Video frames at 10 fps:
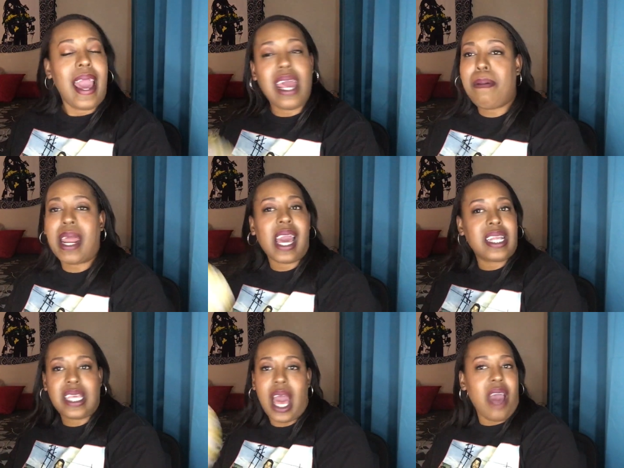Ain't nobody got
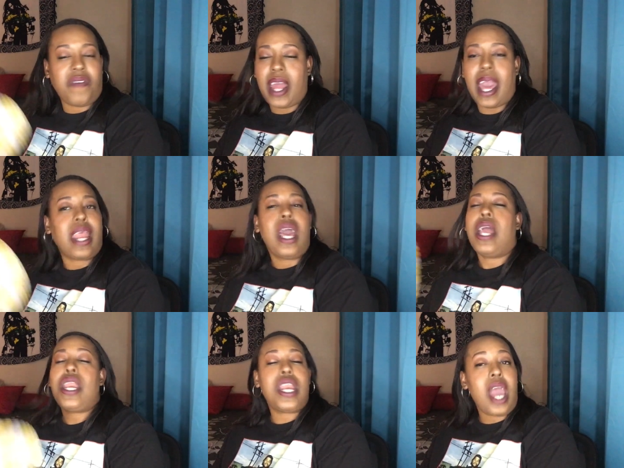time for that.
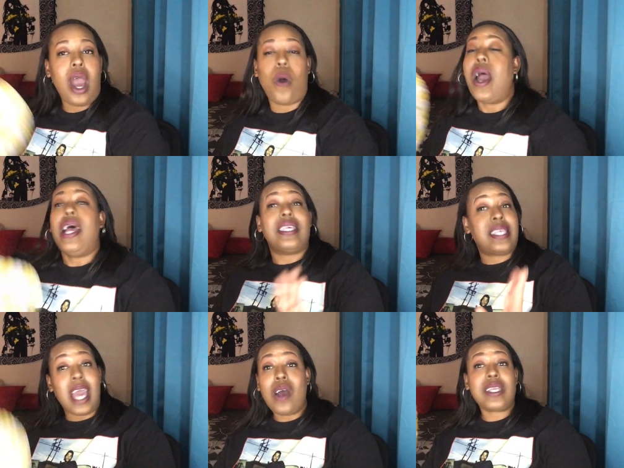No.
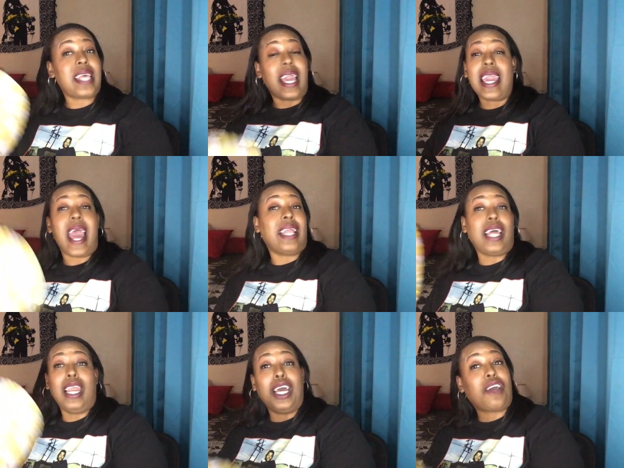Zell say he out
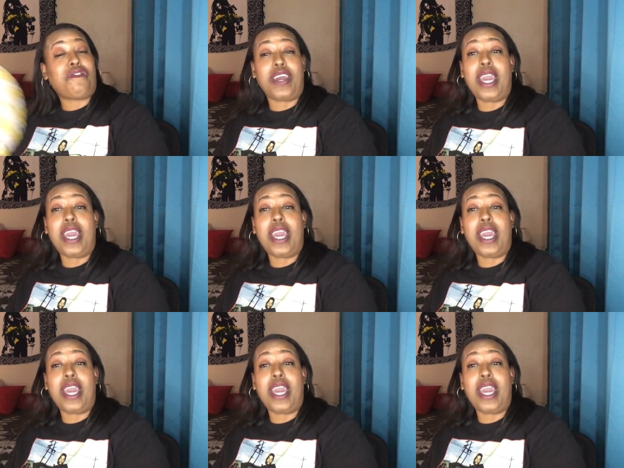there looking for